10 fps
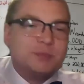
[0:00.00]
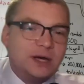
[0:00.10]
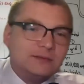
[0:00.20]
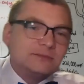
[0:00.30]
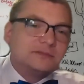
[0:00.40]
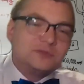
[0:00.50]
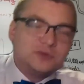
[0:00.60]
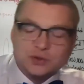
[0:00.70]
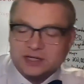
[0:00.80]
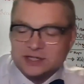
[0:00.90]
but
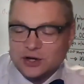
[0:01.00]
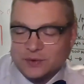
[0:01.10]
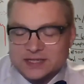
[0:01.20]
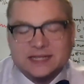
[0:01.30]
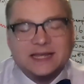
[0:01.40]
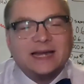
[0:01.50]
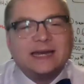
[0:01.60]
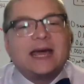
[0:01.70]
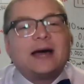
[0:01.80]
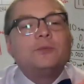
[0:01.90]
don't need to go into that
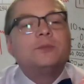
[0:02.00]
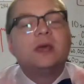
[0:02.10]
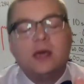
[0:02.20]
now.